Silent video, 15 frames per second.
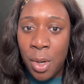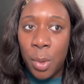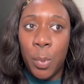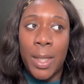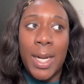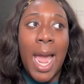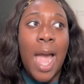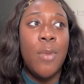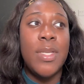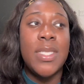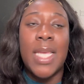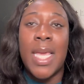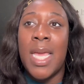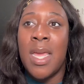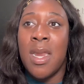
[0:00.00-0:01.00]
When I
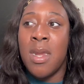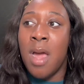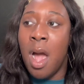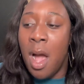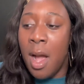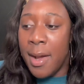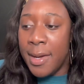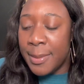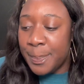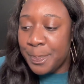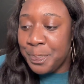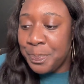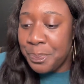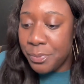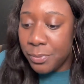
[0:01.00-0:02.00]
was in,
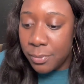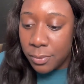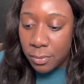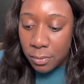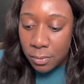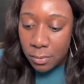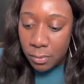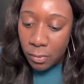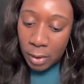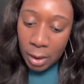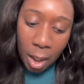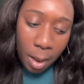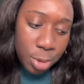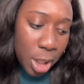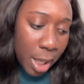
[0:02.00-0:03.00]
I'm
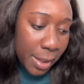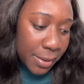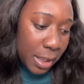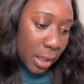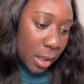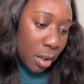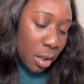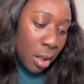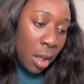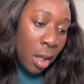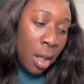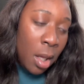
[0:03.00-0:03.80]
trying to think